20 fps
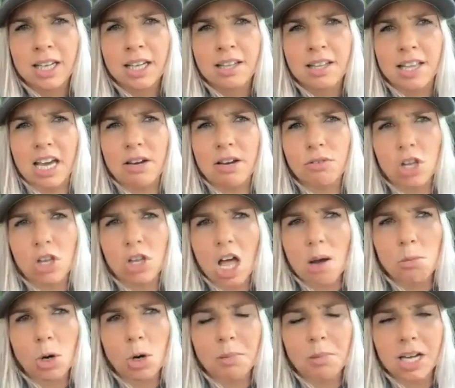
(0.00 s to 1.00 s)
They have a lot
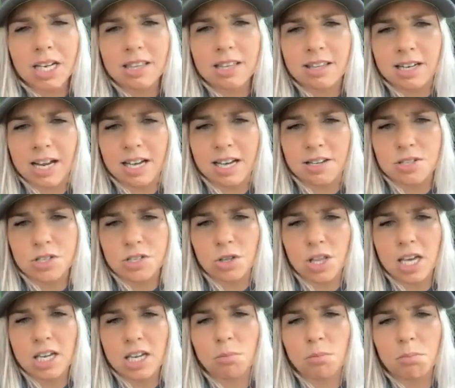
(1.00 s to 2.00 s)
more money than us, so
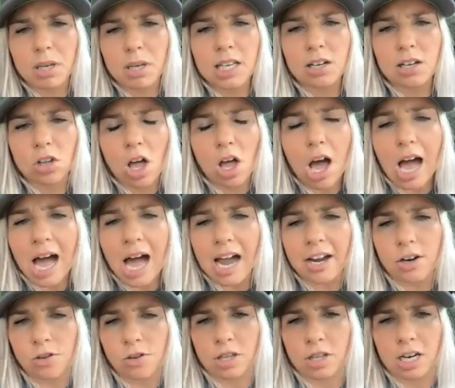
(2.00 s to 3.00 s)
they can bid a lot
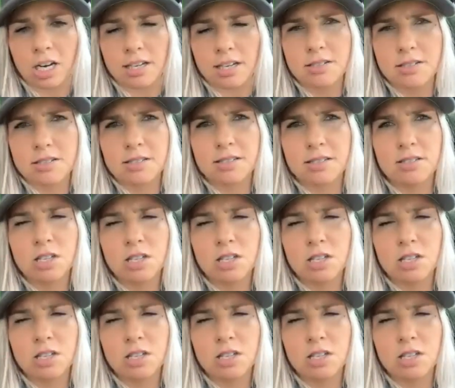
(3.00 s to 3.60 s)
higher than us.